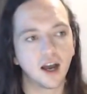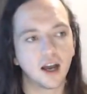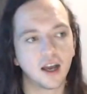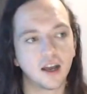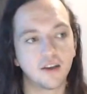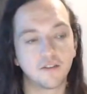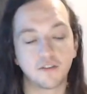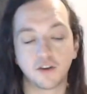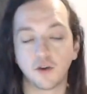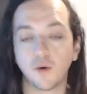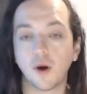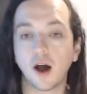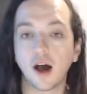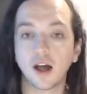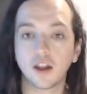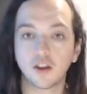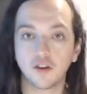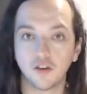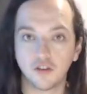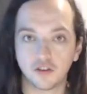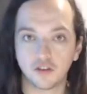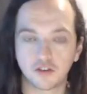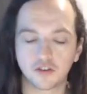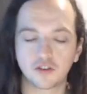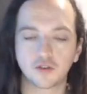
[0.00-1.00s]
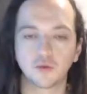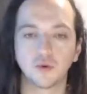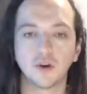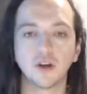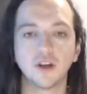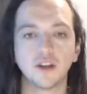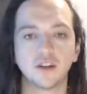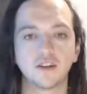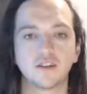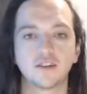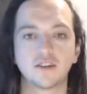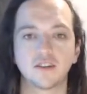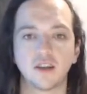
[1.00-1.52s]
if you aren't used to
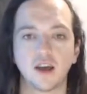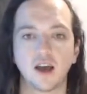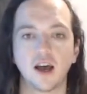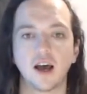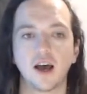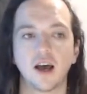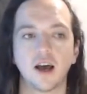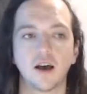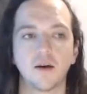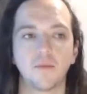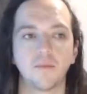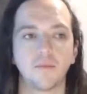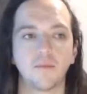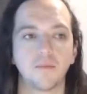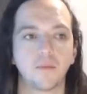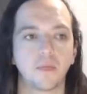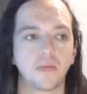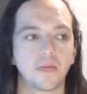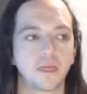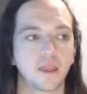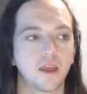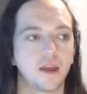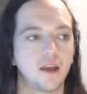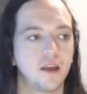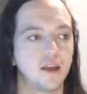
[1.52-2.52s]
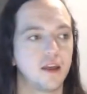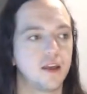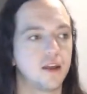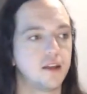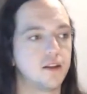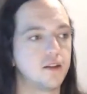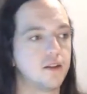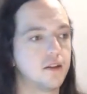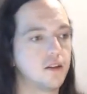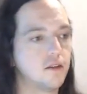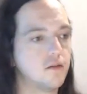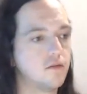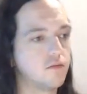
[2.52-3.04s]
it,
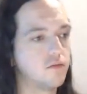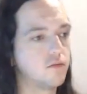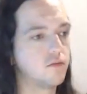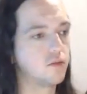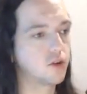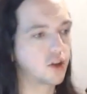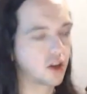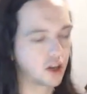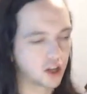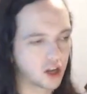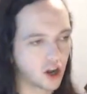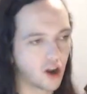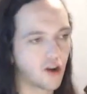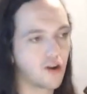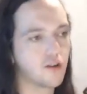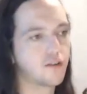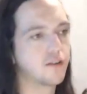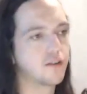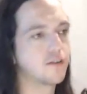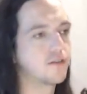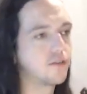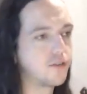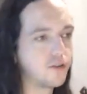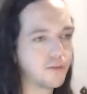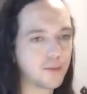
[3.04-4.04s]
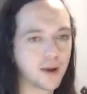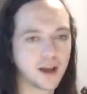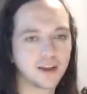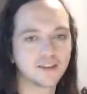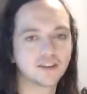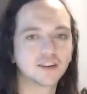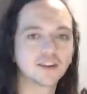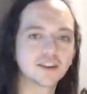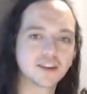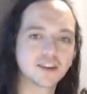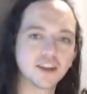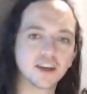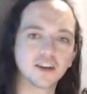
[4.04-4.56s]
we're going to go over a few
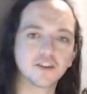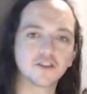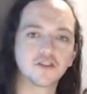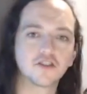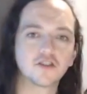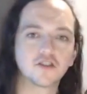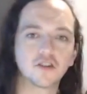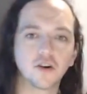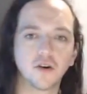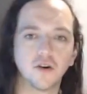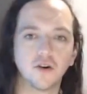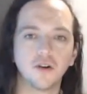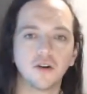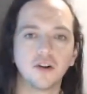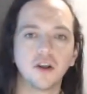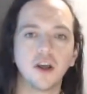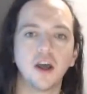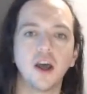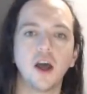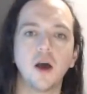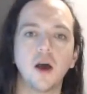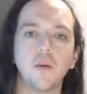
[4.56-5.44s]
basic things soon.